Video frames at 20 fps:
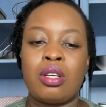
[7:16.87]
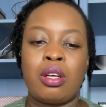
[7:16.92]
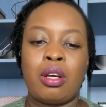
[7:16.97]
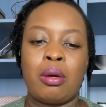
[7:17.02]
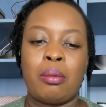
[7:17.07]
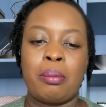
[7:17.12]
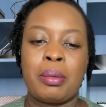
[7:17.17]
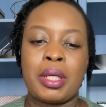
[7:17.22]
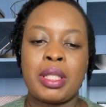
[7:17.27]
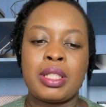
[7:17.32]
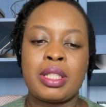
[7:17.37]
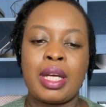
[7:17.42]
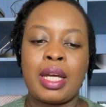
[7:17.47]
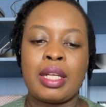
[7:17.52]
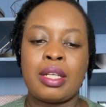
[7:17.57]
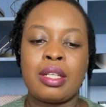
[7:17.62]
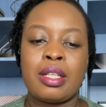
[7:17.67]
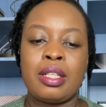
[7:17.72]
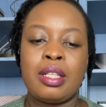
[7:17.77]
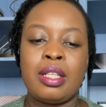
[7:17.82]
but I
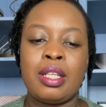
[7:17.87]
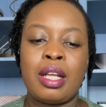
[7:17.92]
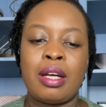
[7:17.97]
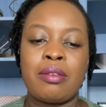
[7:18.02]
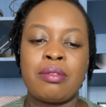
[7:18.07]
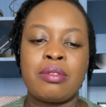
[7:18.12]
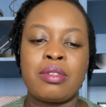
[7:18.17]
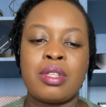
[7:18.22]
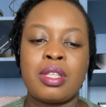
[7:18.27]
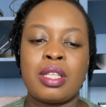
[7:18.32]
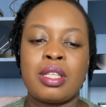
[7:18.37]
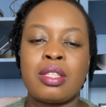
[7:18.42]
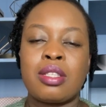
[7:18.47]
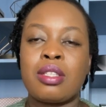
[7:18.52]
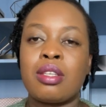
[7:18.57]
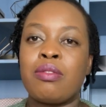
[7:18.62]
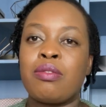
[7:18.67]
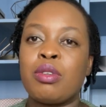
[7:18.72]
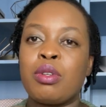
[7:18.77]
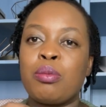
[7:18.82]
really loved this
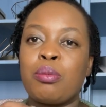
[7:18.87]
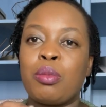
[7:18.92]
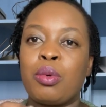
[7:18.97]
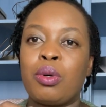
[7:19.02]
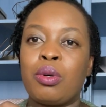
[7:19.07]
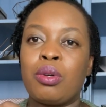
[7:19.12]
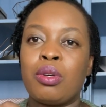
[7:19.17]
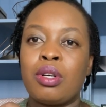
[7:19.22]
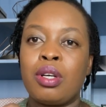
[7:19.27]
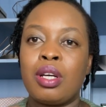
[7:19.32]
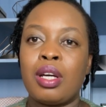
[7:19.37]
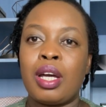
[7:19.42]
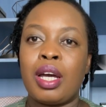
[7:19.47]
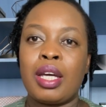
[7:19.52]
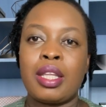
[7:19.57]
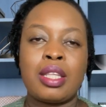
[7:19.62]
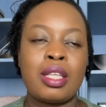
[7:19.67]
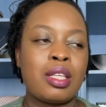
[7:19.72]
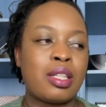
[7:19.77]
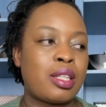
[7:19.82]
even more.
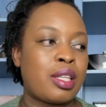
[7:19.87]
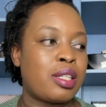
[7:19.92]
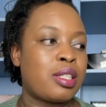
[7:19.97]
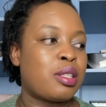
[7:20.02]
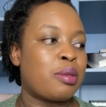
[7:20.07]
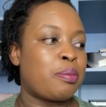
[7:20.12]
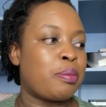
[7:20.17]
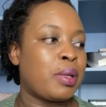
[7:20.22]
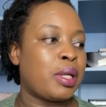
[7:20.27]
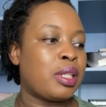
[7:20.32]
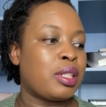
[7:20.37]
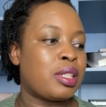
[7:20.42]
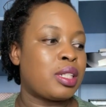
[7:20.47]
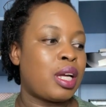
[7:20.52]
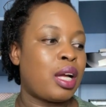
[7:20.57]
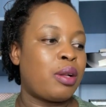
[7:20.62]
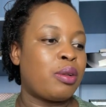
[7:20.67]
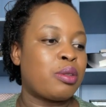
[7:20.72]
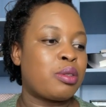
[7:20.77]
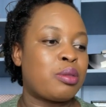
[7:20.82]
I think that's the belt
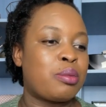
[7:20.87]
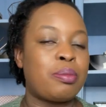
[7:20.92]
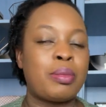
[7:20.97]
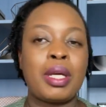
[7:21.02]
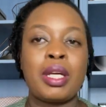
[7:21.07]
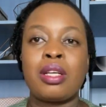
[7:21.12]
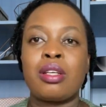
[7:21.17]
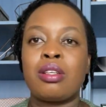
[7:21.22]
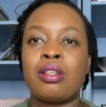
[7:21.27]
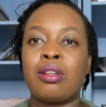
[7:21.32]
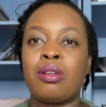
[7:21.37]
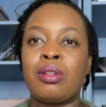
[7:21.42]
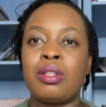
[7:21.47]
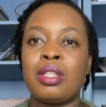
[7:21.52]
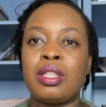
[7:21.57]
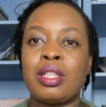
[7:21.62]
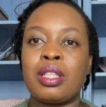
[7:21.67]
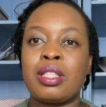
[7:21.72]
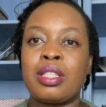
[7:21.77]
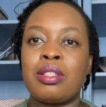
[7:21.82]
I would make
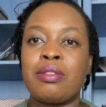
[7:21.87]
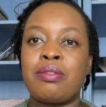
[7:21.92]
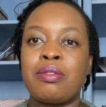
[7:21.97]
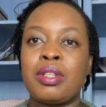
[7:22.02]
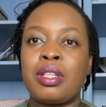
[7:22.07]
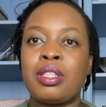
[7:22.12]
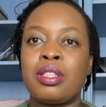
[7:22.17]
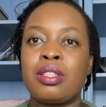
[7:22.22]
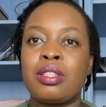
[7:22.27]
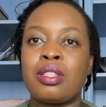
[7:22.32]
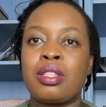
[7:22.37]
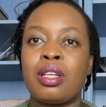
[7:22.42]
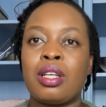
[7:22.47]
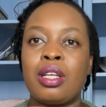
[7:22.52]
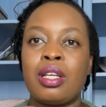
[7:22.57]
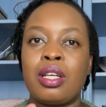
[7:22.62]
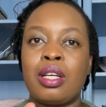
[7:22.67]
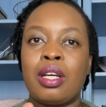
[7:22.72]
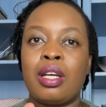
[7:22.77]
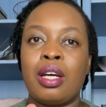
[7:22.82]
on the different
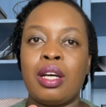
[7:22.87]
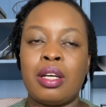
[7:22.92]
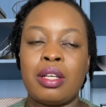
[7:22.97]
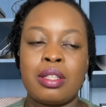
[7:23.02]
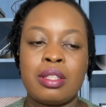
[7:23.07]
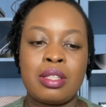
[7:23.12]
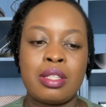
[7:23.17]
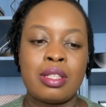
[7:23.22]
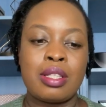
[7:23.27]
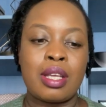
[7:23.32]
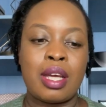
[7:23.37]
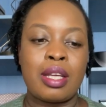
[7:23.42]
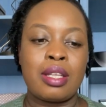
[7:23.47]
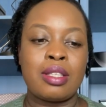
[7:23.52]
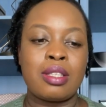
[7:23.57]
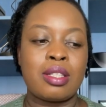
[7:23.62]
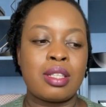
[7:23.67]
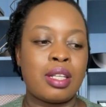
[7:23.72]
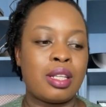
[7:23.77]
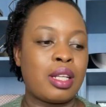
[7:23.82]

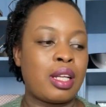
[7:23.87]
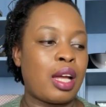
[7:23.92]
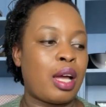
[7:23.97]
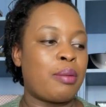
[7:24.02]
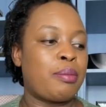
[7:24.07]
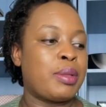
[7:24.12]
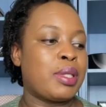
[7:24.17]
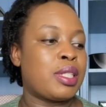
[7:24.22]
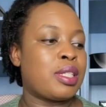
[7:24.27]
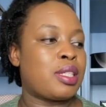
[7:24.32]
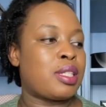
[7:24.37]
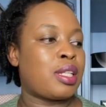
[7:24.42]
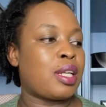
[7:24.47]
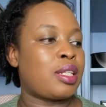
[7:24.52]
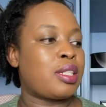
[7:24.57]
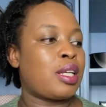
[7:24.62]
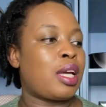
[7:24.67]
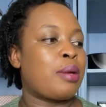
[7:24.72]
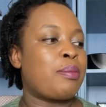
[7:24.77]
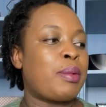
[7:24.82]
designs and garments
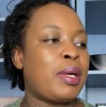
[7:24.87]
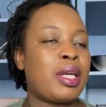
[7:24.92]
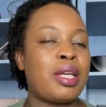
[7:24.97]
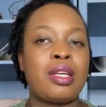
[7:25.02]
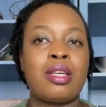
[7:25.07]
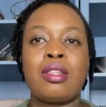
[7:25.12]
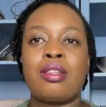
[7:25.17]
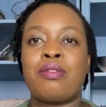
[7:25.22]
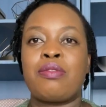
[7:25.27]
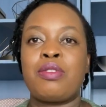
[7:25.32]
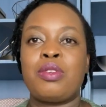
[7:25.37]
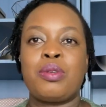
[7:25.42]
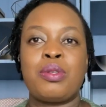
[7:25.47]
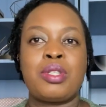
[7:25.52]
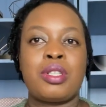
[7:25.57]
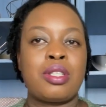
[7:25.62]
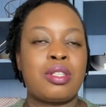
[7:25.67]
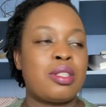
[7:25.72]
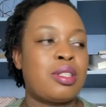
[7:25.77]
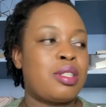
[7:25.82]
that I make in the future.